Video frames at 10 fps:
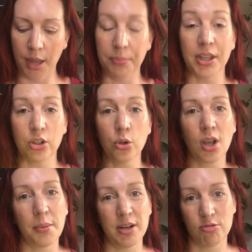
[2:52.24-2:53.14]
They do
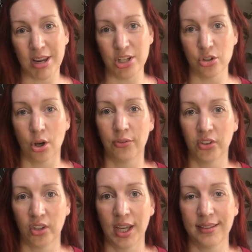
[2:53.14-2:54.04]
come in a range of
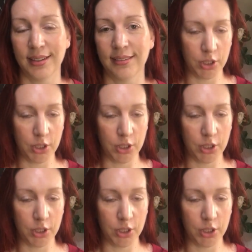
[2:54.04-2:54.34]
sizes.